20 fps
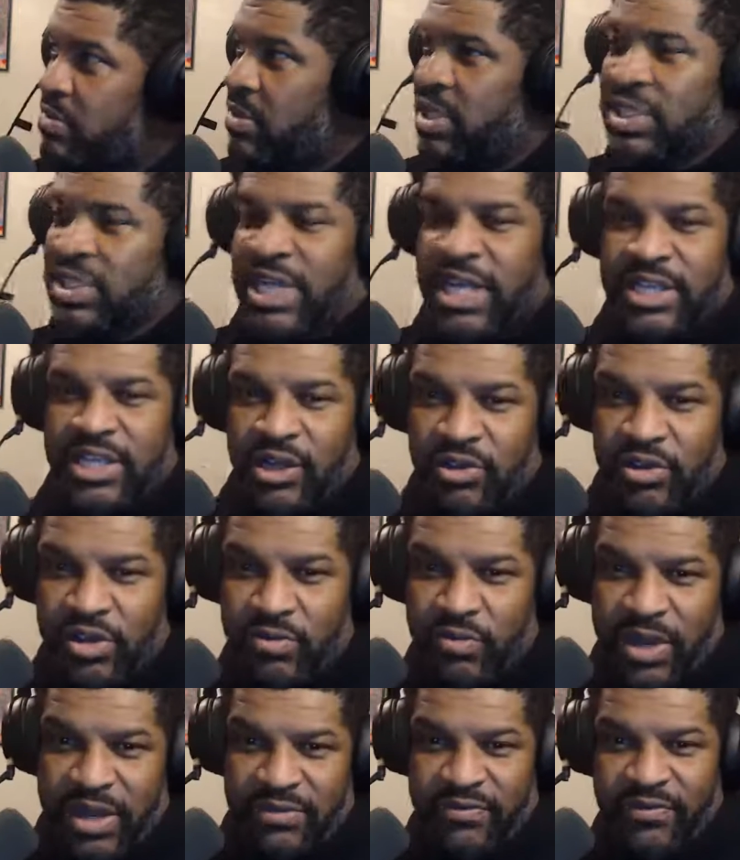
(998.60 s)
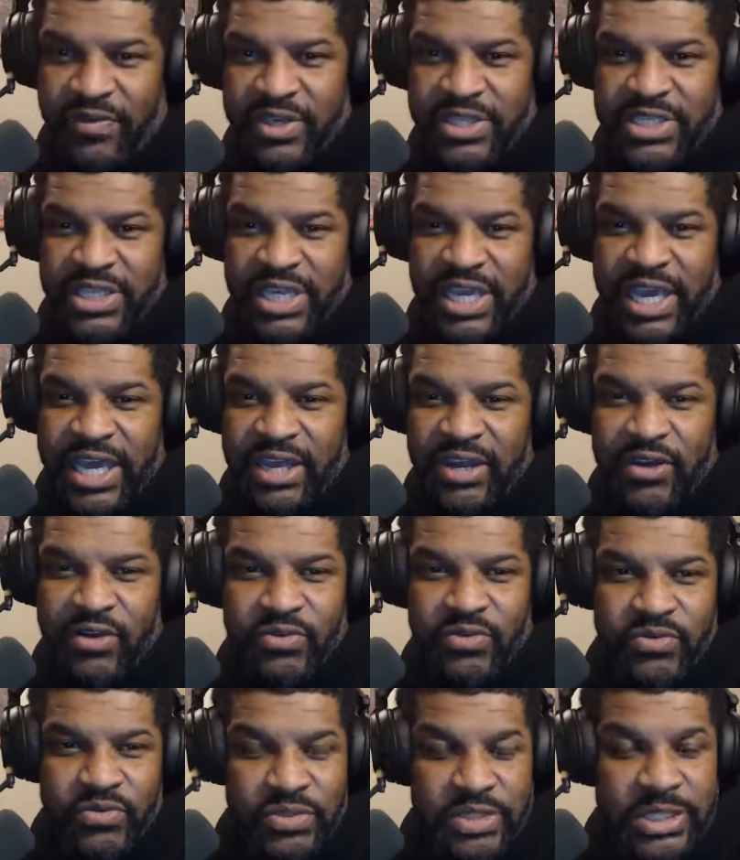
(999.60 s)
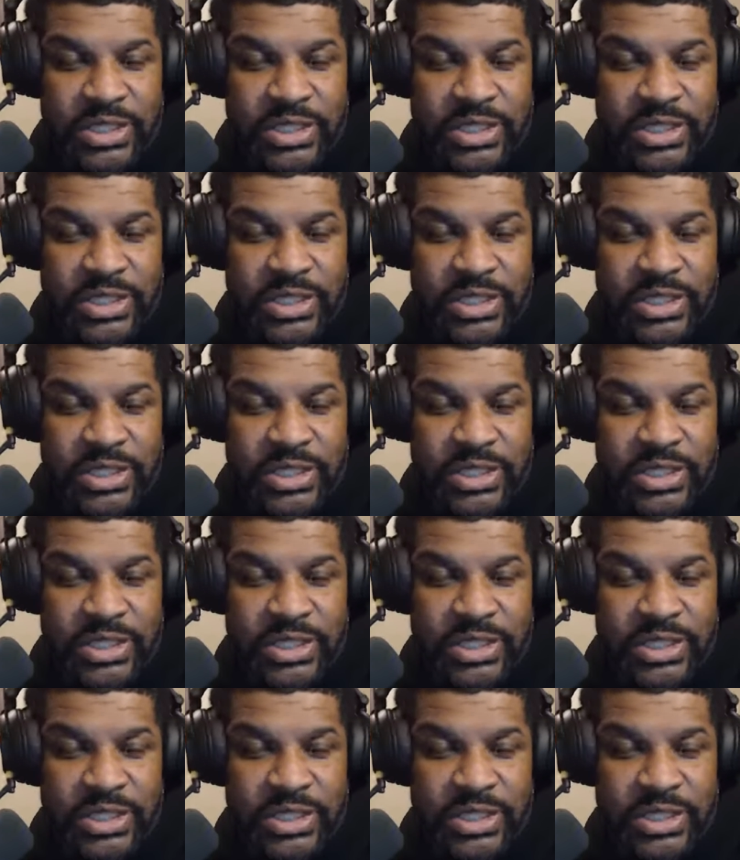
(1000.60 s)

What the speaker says: is that the only way to fix the ghetto?